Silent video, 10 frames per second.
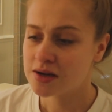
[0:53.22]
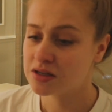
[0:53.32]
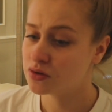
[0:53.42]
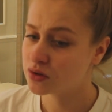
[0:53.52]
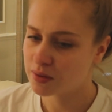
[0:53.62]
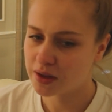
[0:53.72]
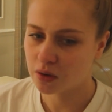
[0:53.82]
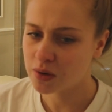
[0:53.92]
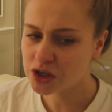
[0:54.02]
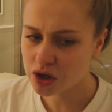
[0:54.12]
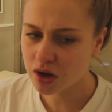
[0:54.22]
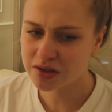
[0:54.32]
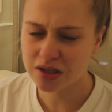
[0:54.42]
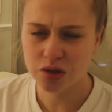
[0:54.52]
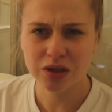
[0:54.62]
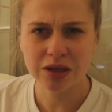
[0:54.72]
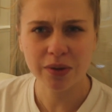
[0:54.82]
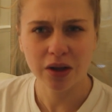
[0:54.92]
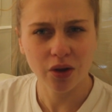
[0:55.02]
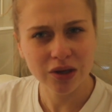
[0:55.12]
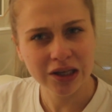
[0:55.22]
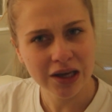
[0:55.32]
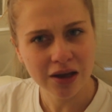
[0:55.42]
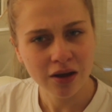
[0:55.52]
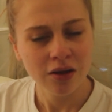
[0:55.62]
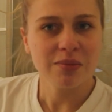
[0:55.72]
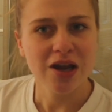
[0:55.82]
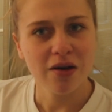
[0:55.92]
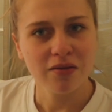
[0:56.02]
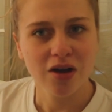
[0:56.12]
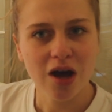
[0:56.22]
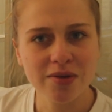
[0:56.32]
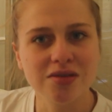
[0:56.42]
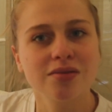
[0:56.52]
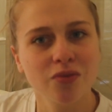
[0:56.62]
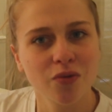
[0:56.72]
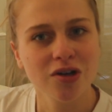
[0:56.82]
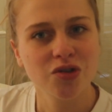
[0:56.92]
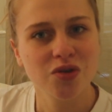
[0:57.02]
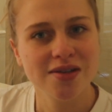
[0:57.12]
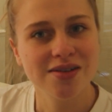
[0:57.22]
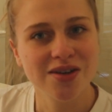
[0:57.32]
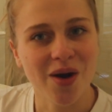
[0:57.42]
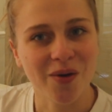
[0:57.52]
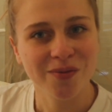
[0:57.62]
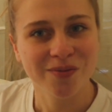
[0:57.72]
Did you do something original? Did you keep it low-key? Tell me down in the comments. We're interested to know.